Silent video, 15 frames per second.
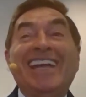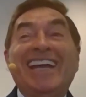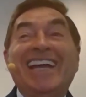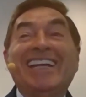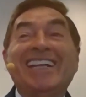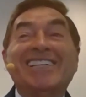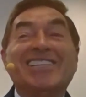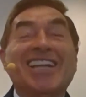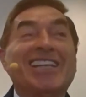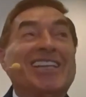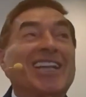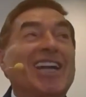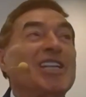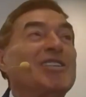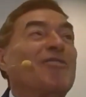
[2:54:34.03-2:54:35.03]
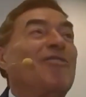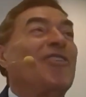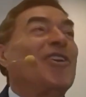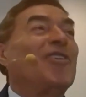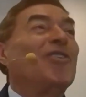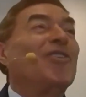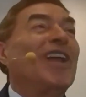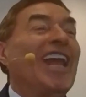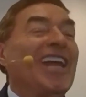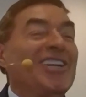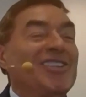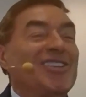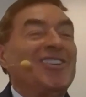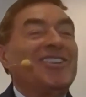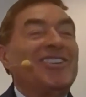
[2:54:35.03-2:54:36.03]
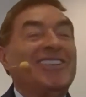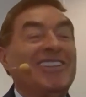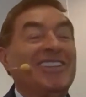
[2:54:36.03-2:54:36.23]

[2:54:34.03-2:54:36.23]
and it's the transfiguration.